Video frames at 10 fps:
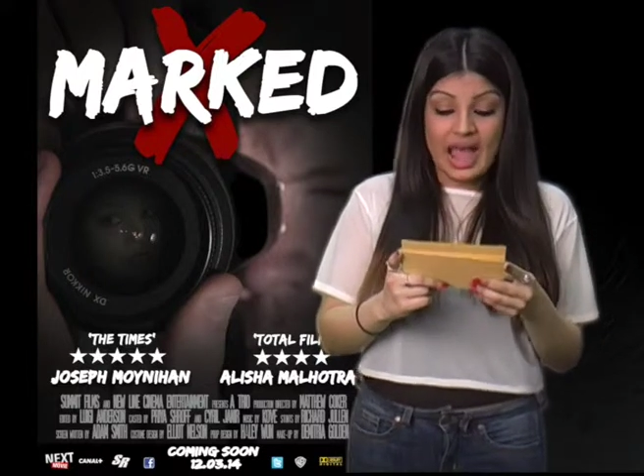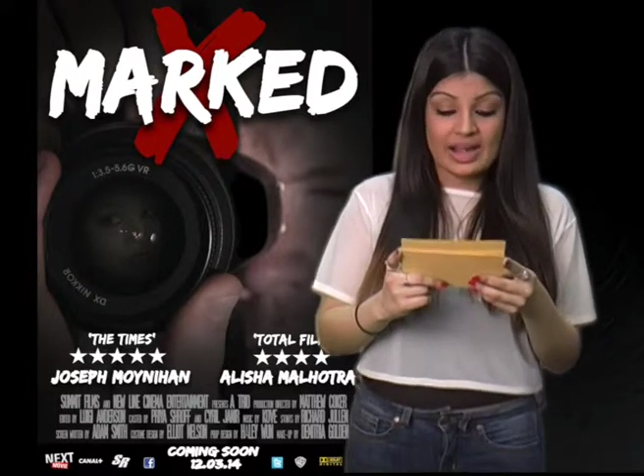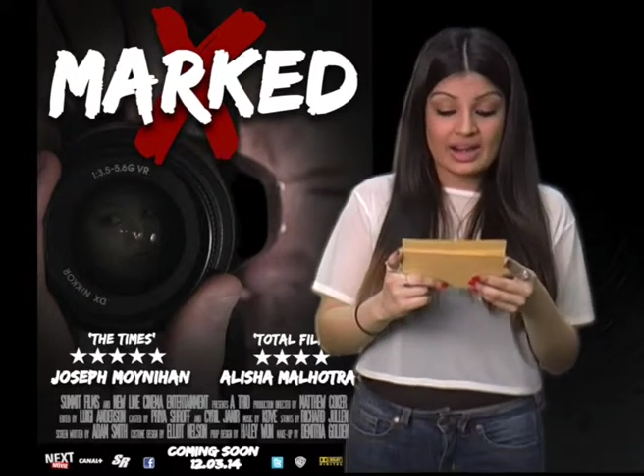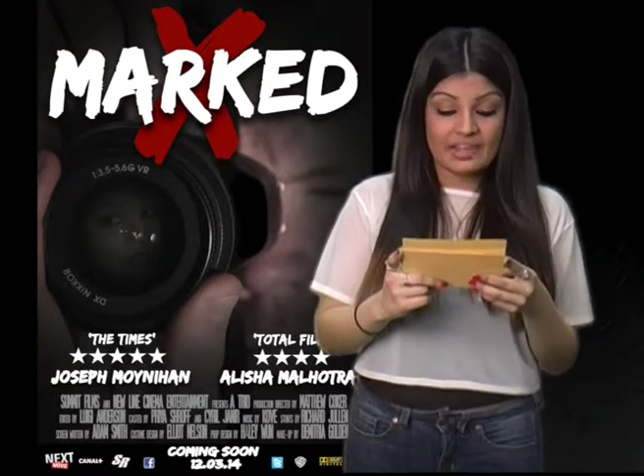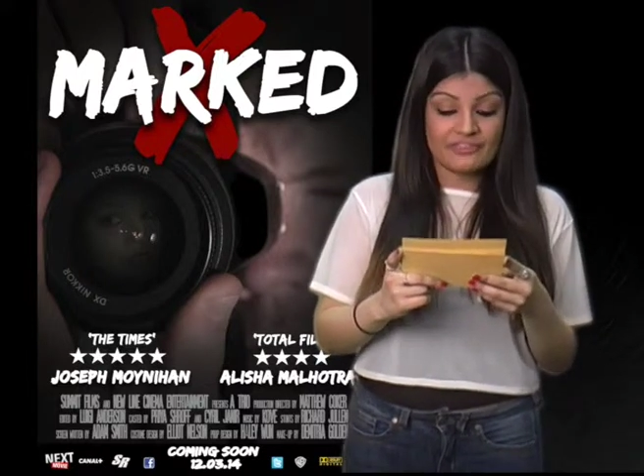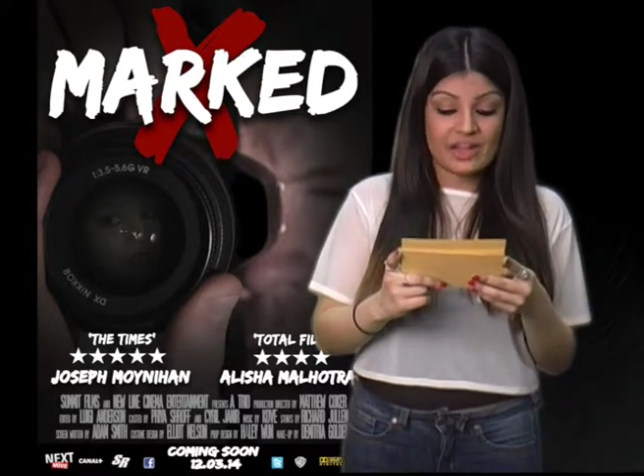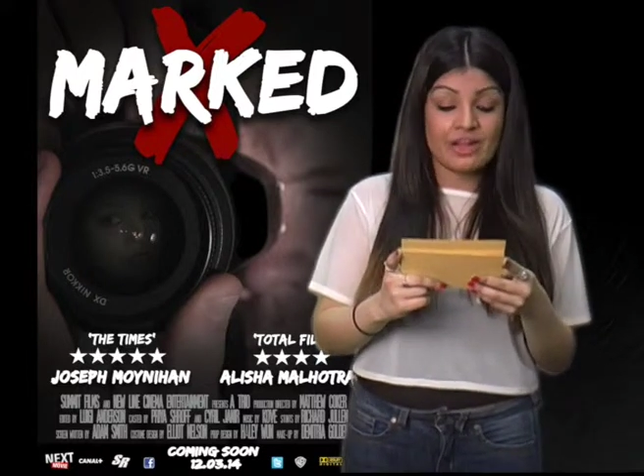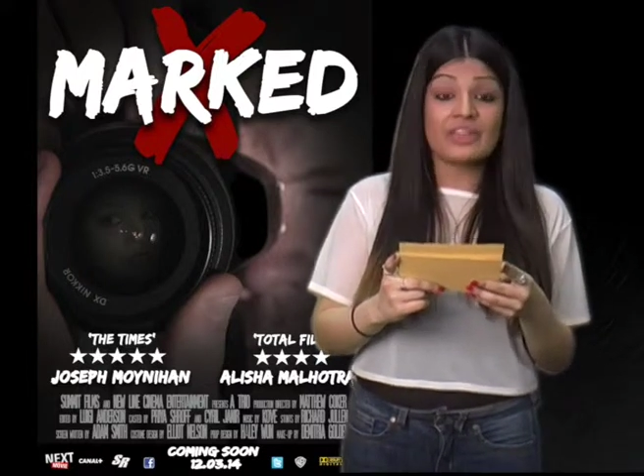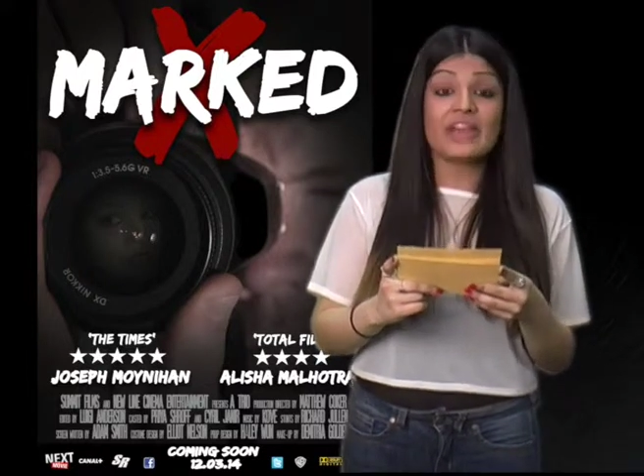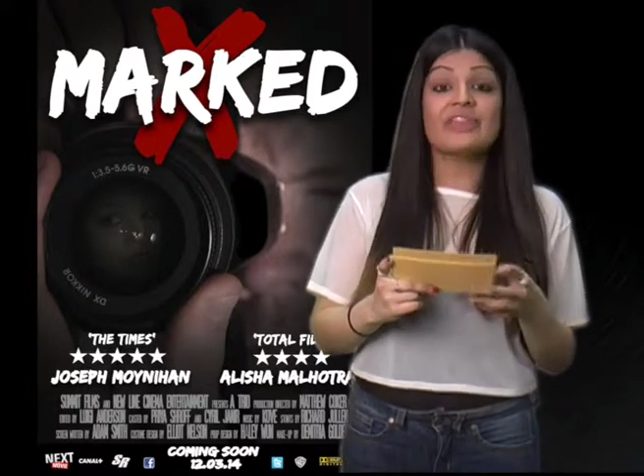and I
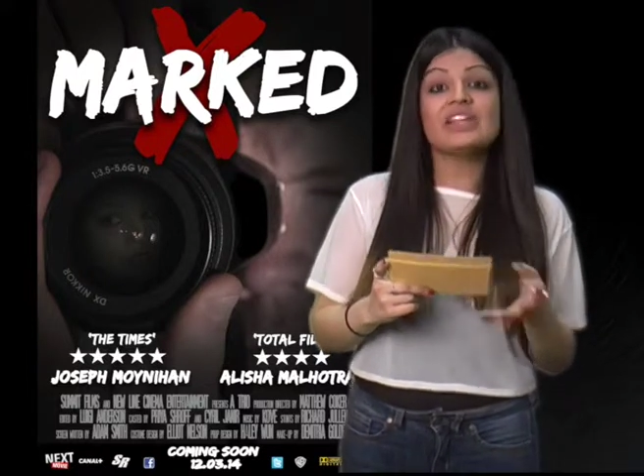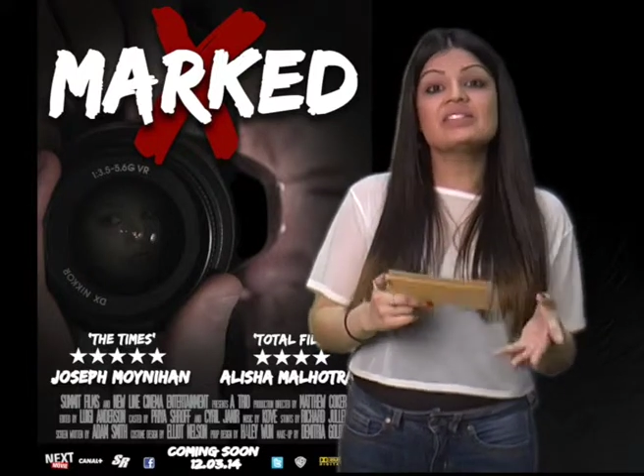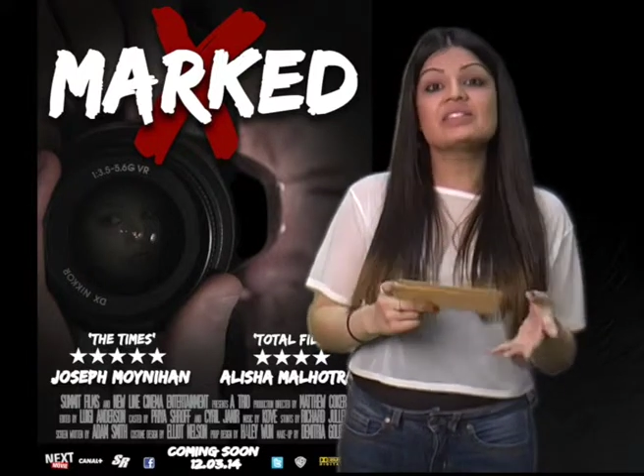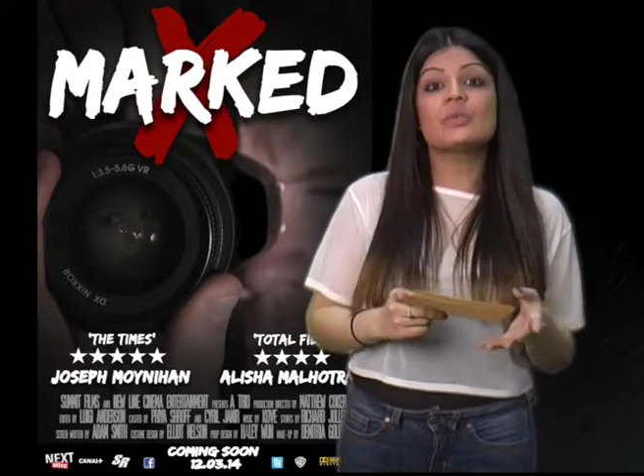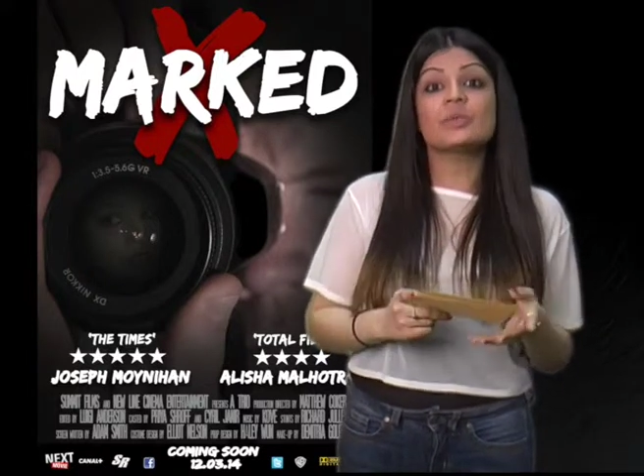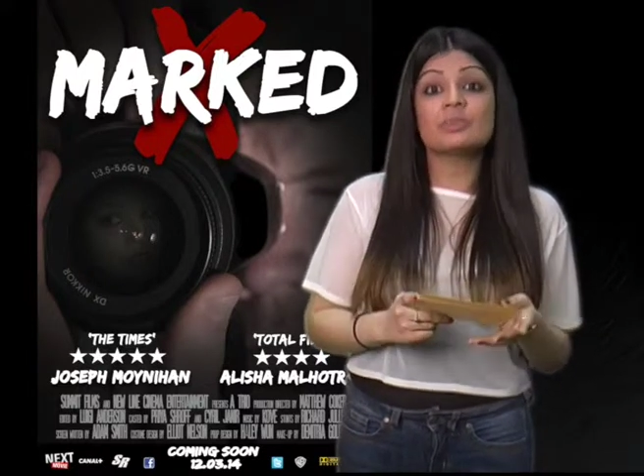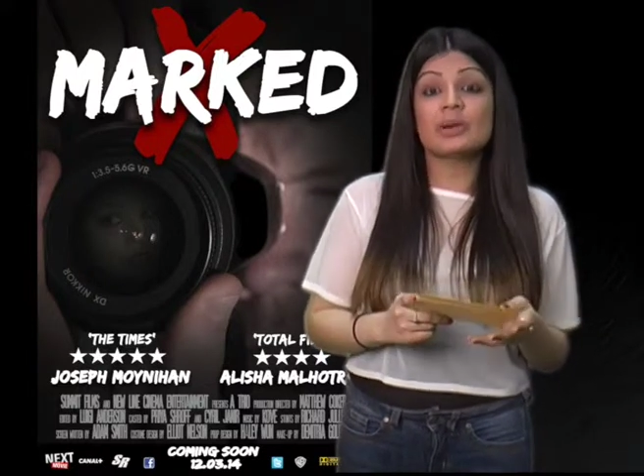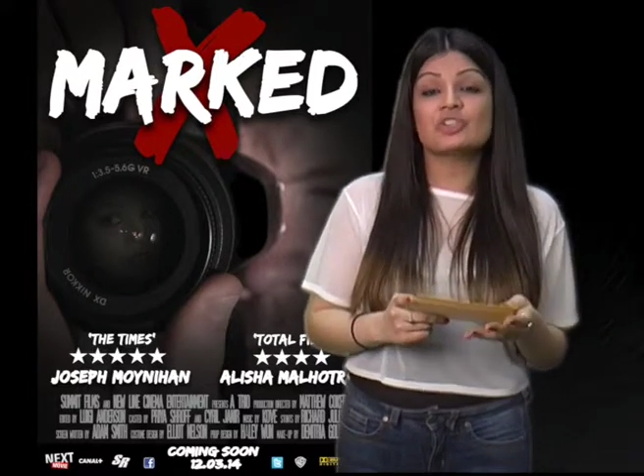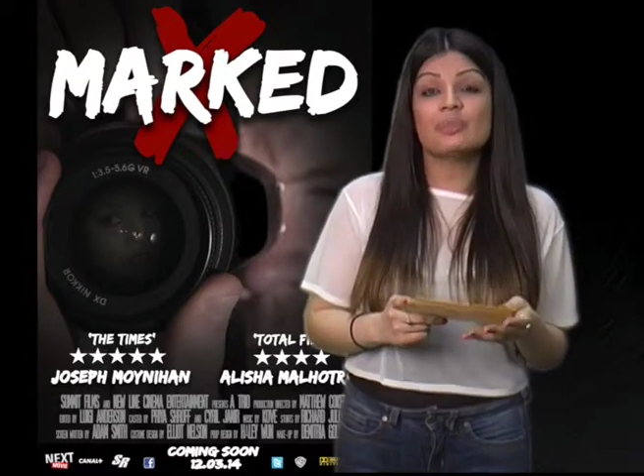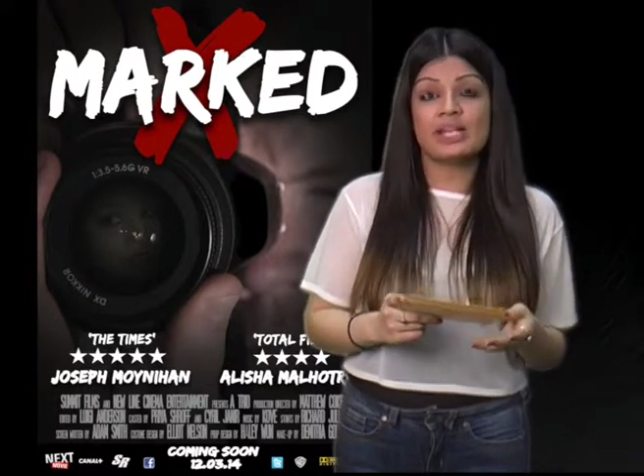felt that this was
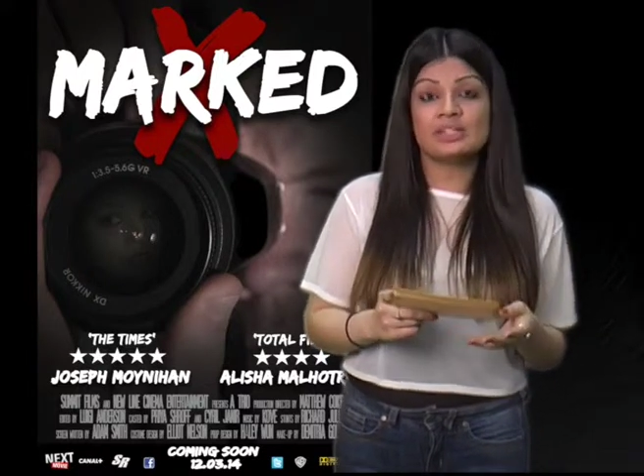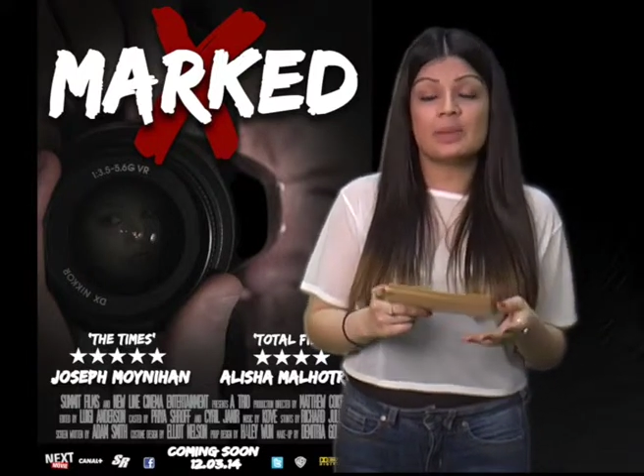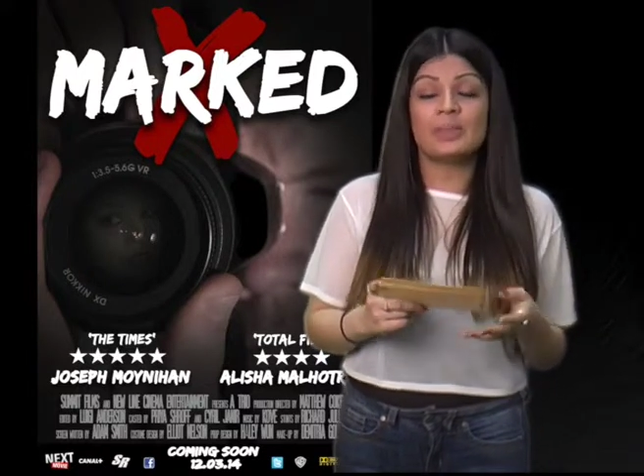much better